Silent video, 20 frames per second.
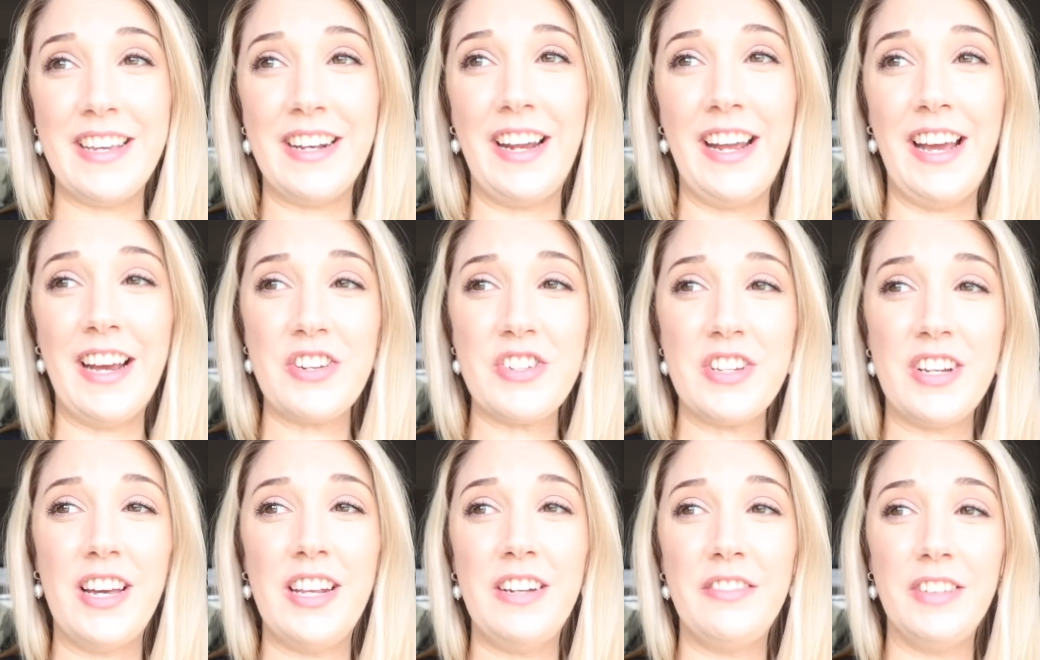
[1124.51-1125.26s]
and I
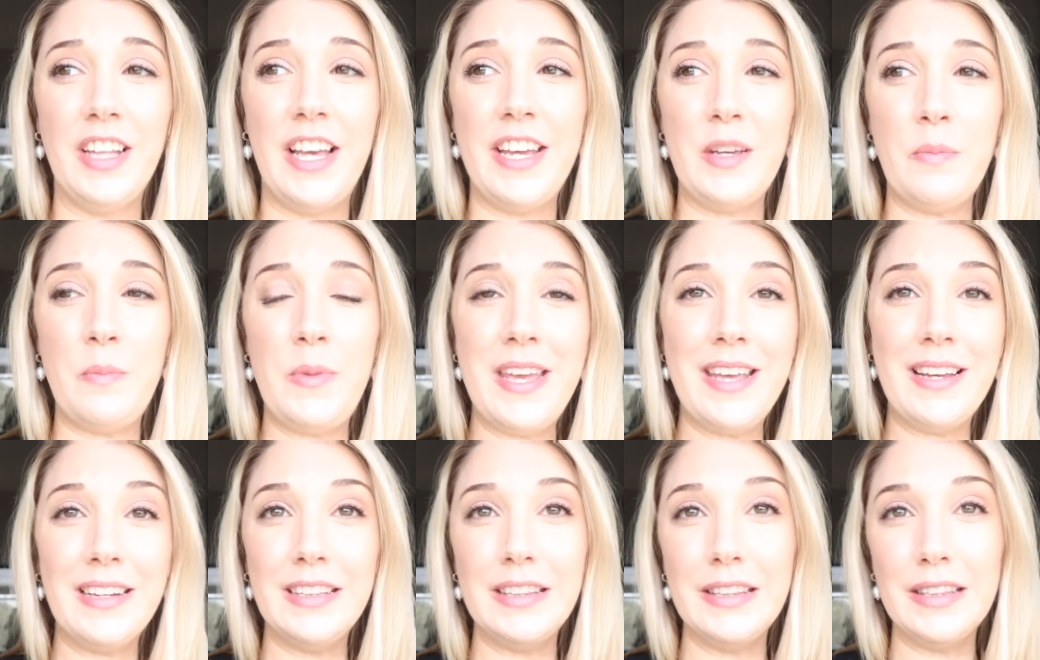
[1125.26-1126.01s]
actually kind of like
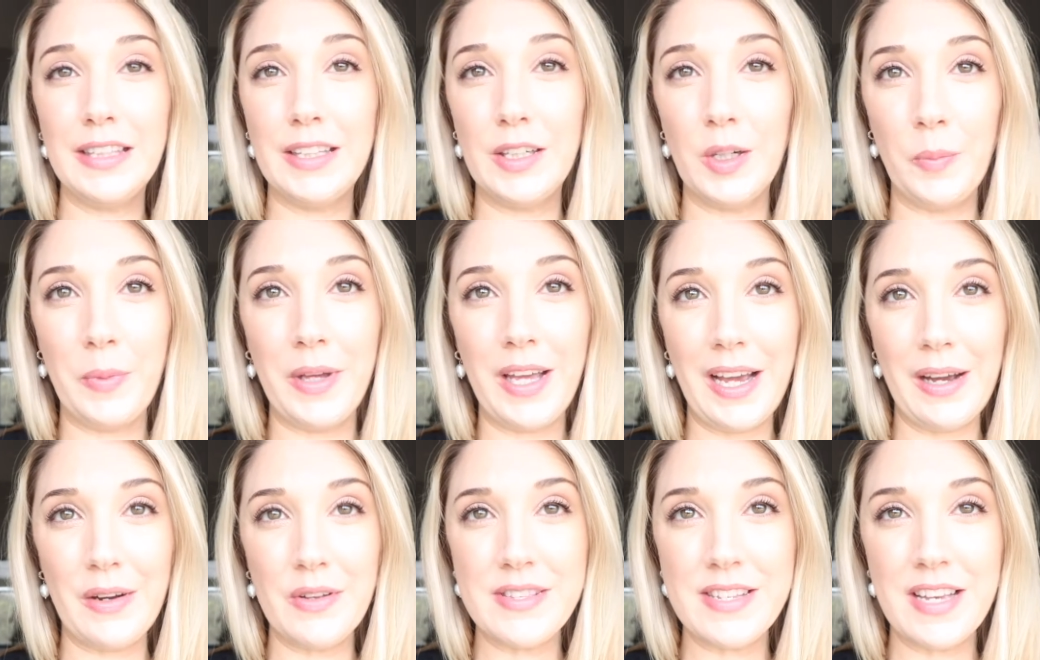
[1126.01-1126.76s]
being a little bit
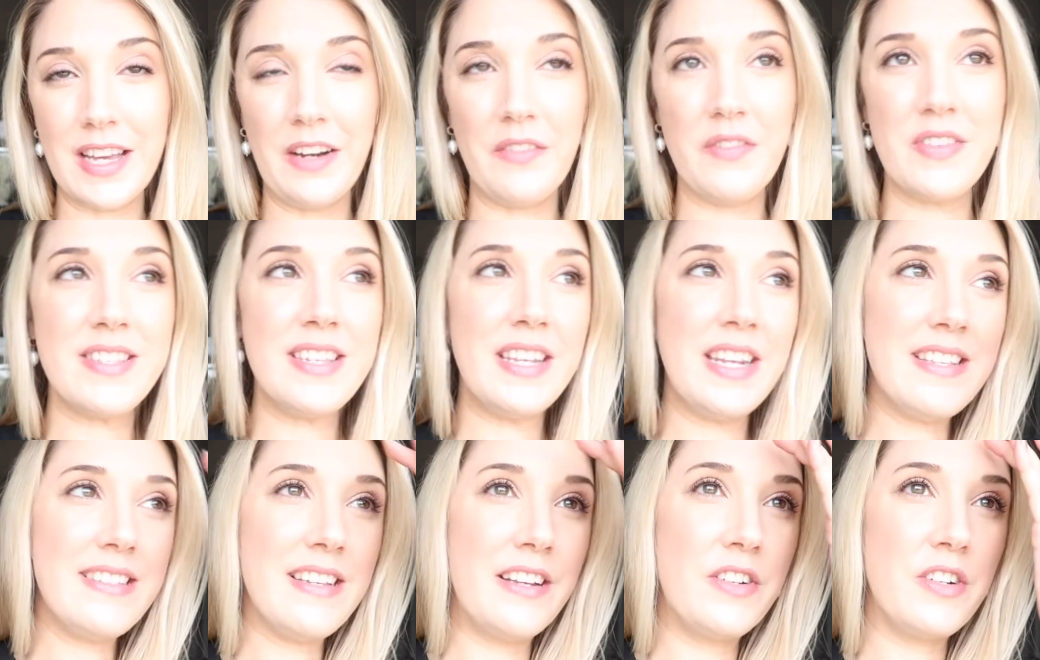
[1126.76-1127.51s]
outside of the
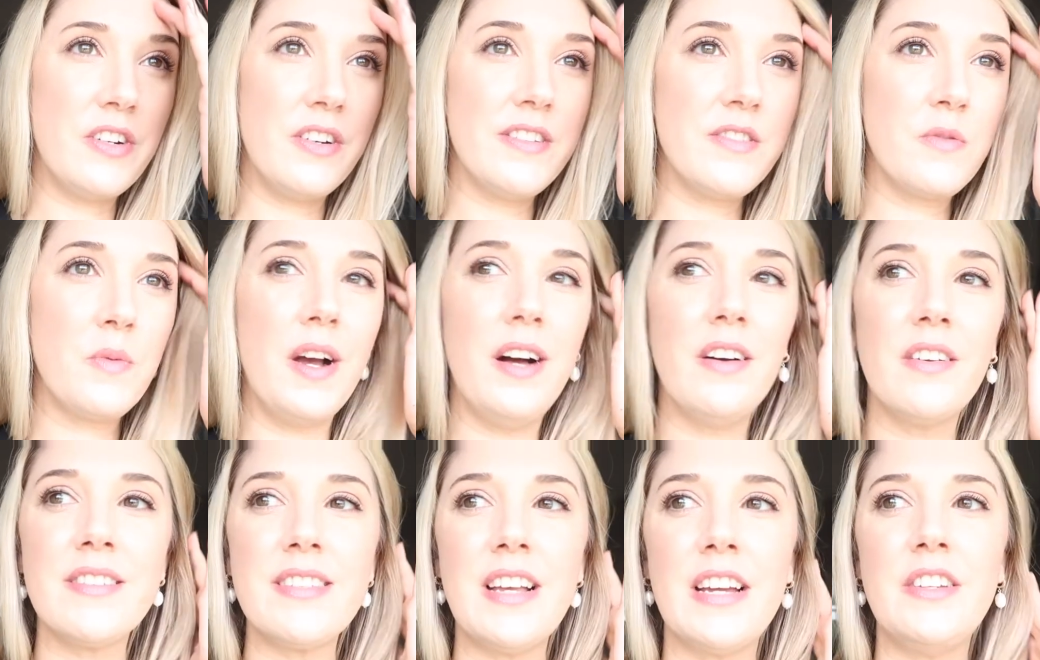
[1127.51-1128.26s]
city center as
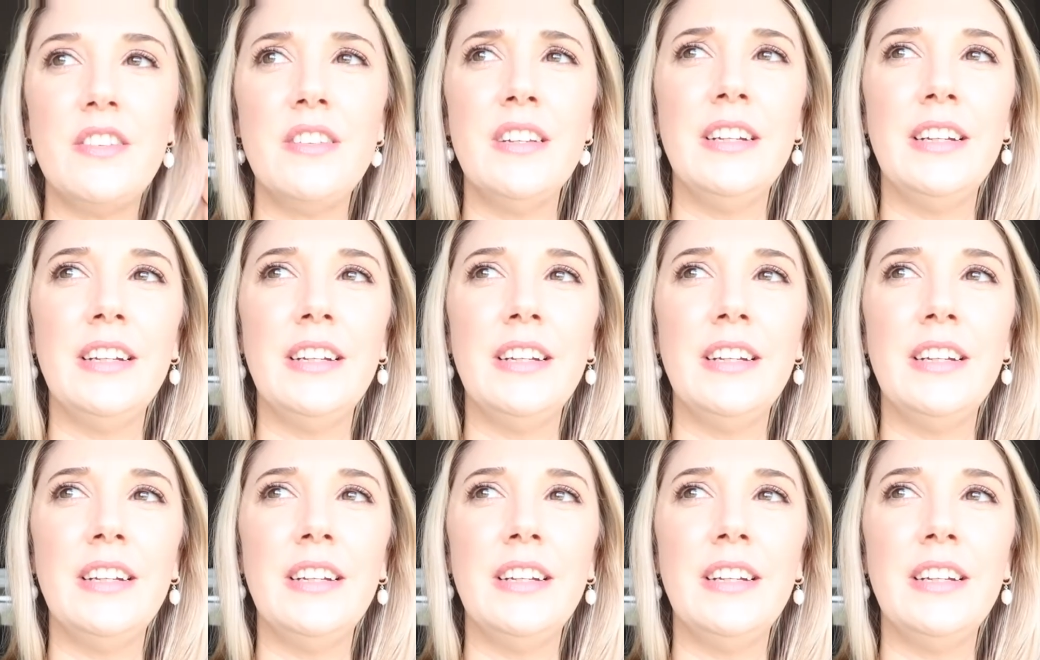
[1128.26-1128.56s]
well, because I